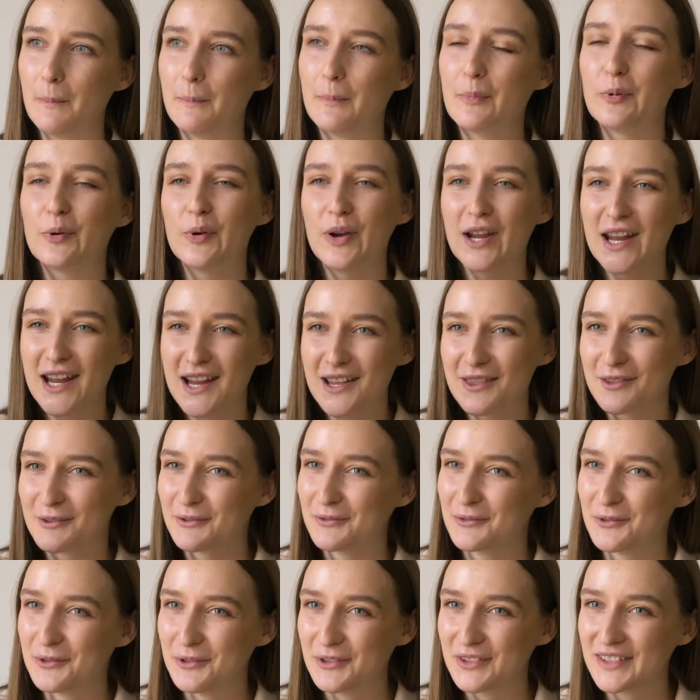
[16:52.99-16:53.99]
break the
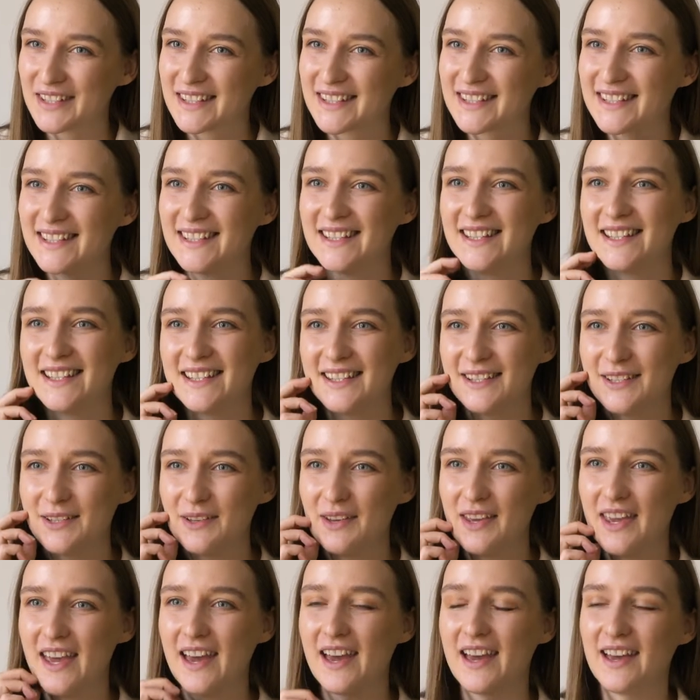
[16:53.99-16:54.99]
rules to
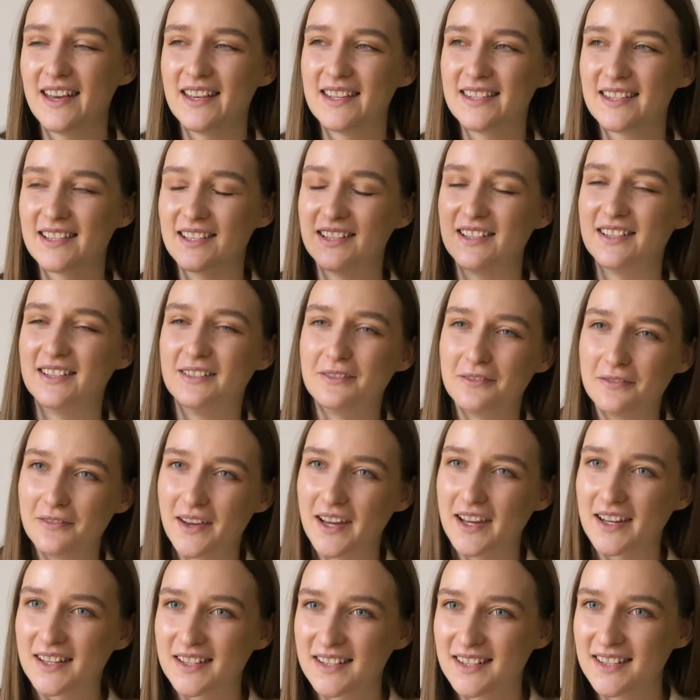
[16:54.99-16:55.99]
get a certain
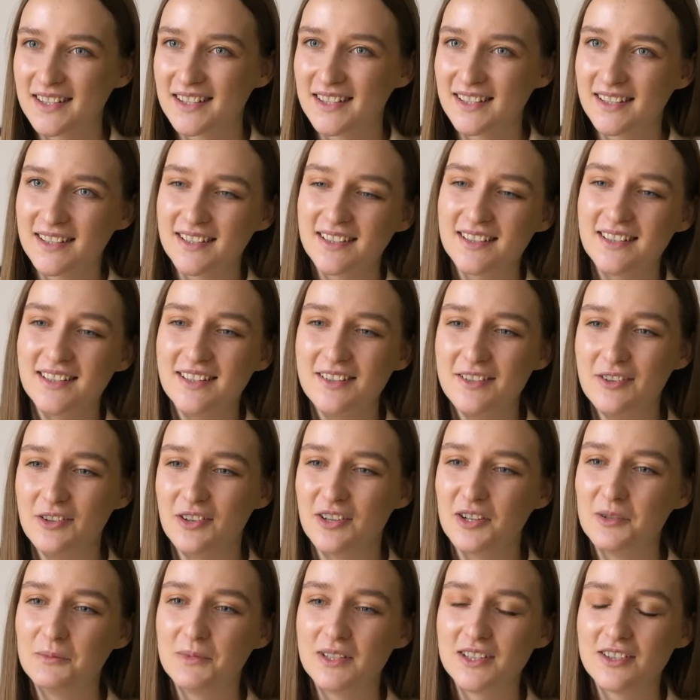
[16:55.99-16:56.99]
effect in your
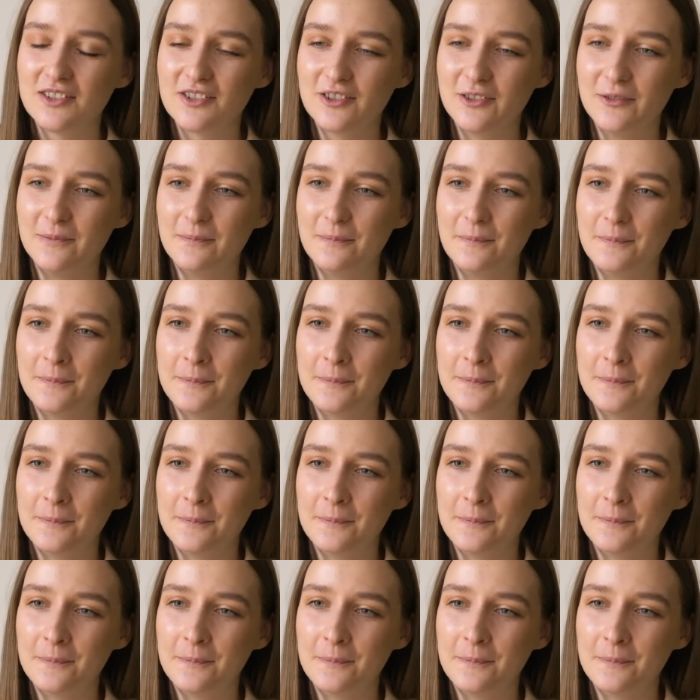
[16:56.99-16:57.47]
image.